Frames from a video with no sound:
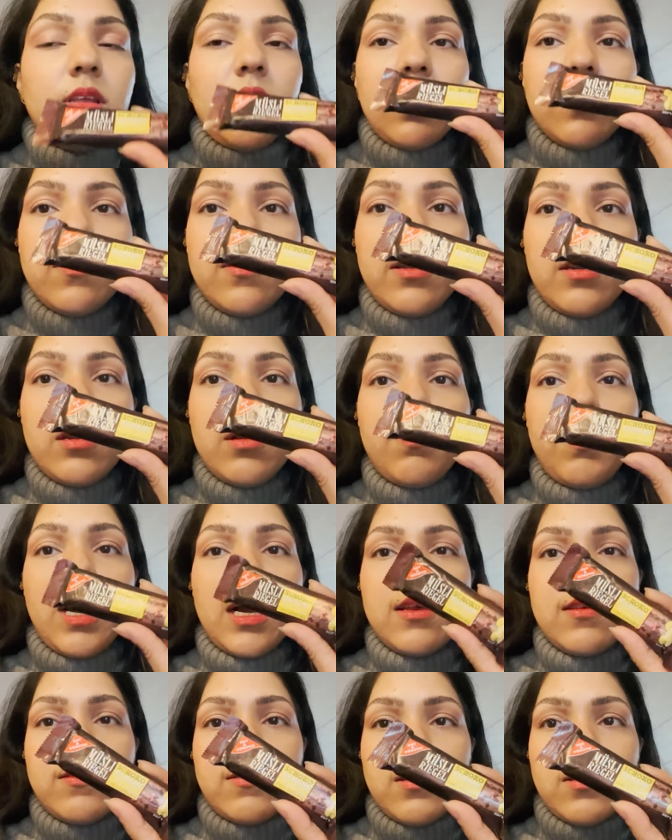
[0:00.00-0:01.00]
cereal
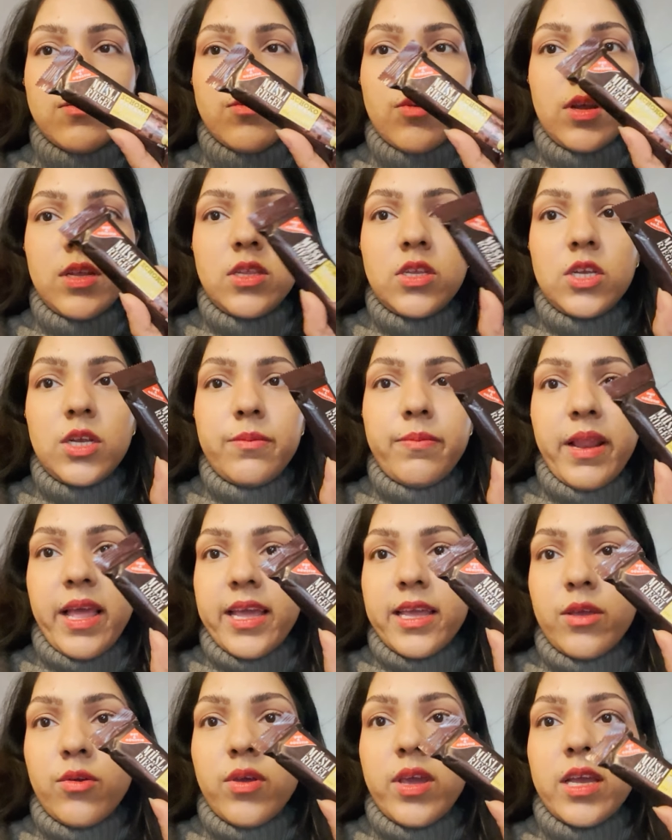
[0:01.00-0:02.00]
bars. It's quite cheap,
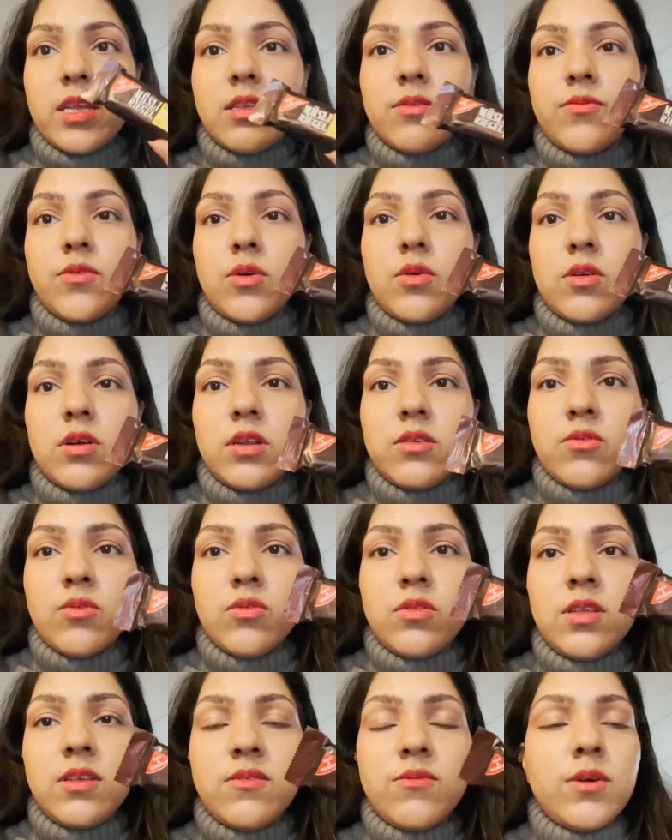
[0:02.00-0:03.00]
like you get for, so
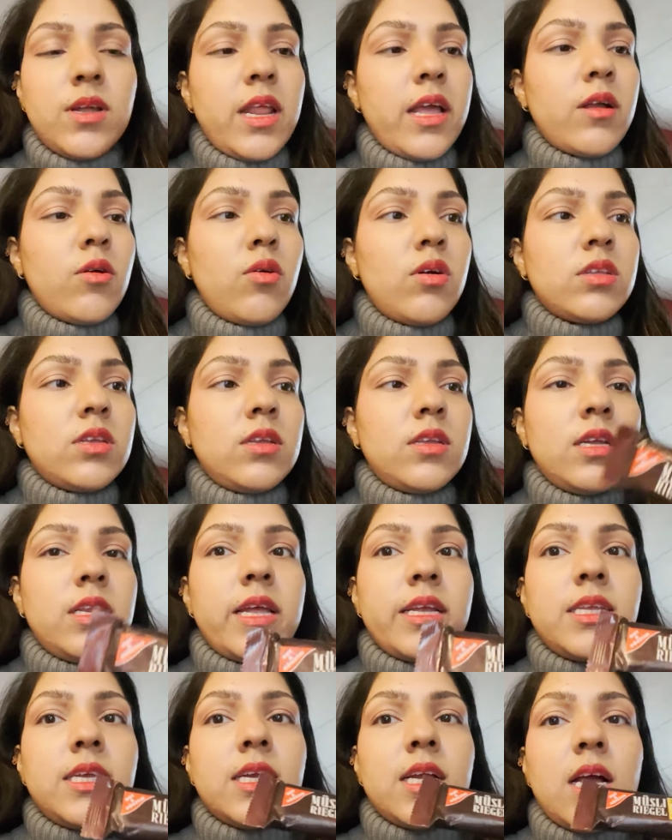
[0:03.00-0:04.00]
this one I got it in
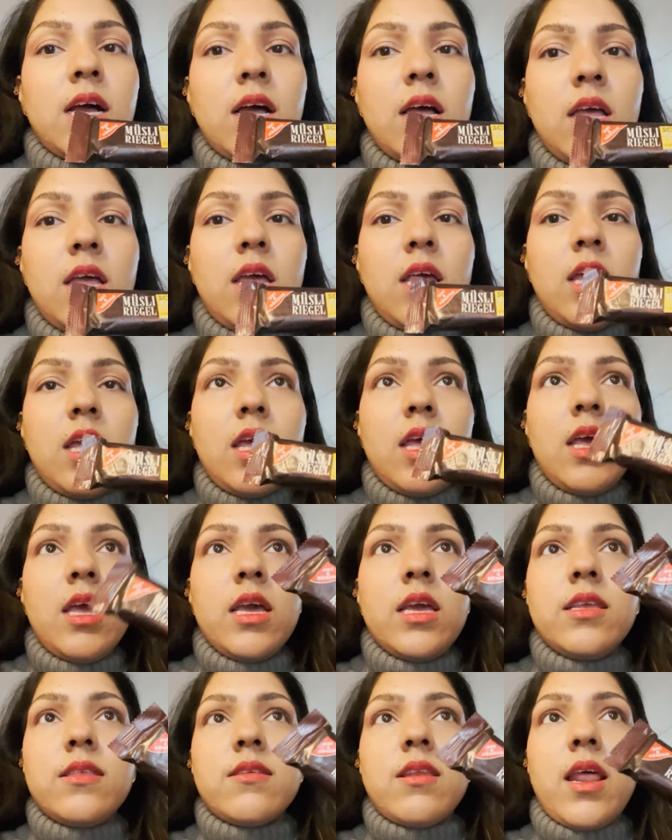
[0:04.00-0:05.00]
Edeka.
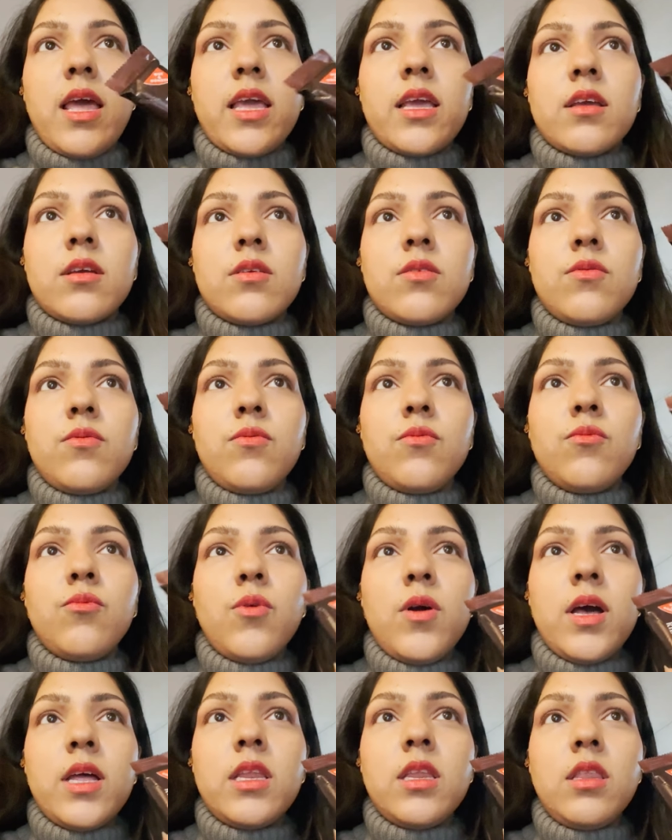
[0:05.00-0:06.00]
It's like
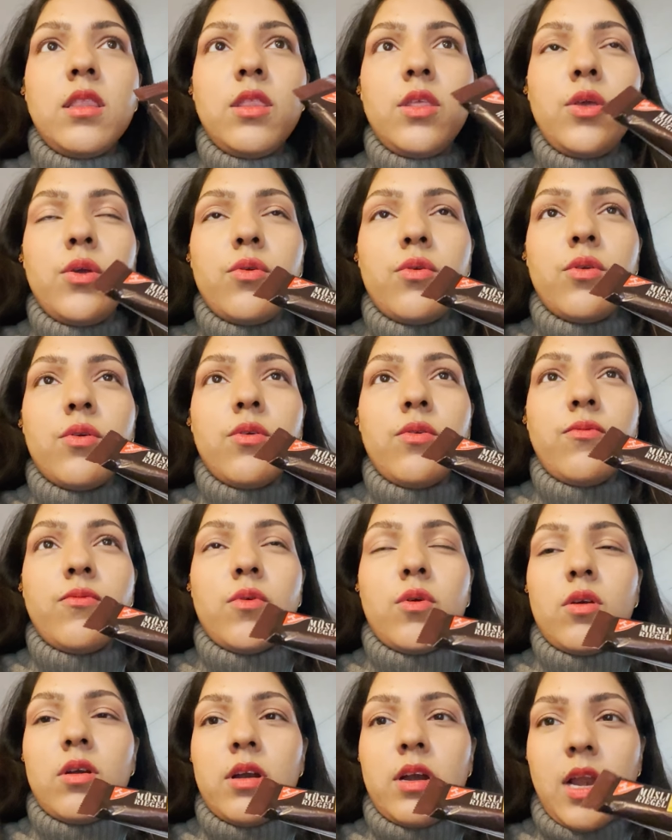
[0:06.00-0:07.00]
€1
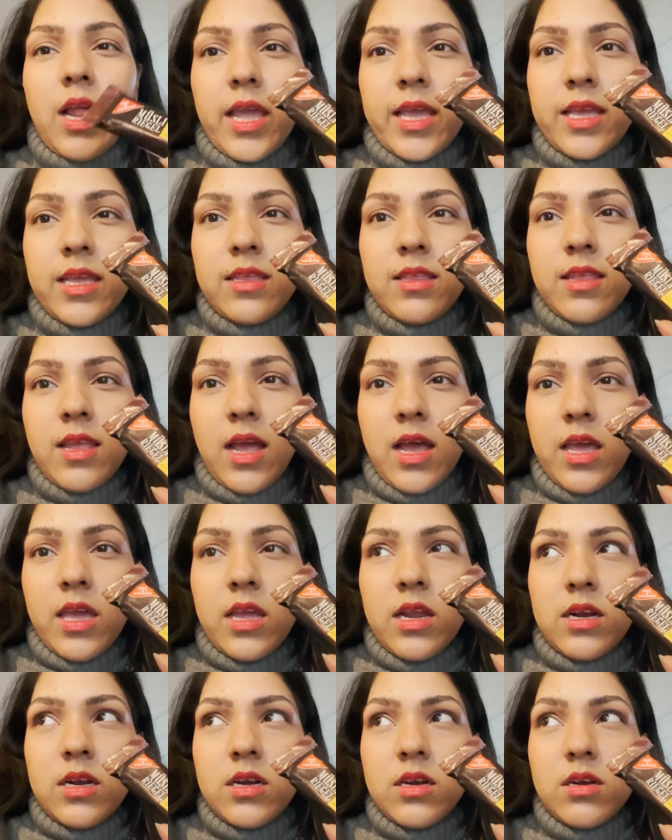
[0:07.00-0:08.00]
for like
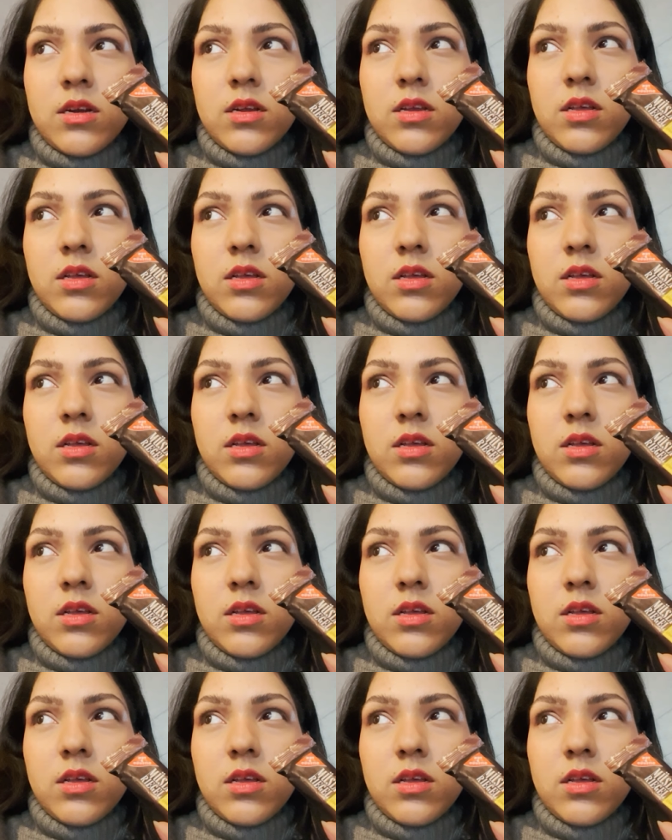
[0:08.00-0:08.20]
entire